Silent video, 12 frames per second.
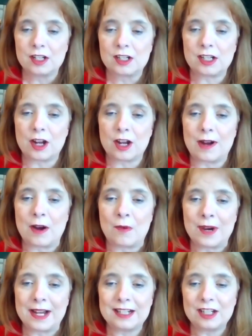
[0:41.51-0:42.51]
So I
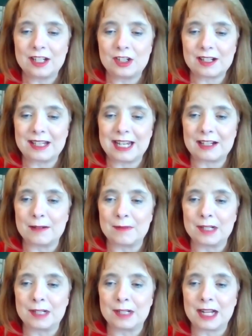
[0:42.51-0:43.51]
wanted to just take
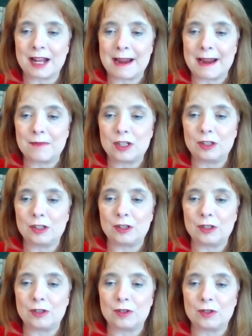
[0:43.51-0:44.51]
some time
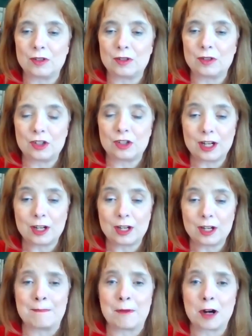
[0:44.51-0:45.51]
to share
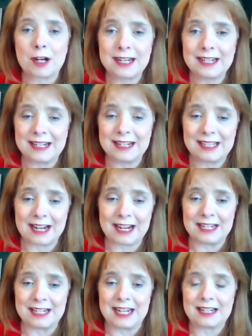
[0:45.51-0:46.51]
with you some marketing
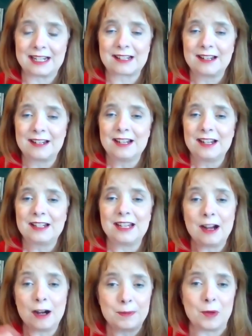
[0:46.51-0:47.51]
techniques to
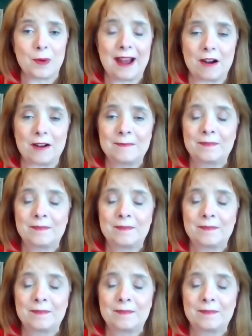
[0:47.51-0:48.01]
help you out.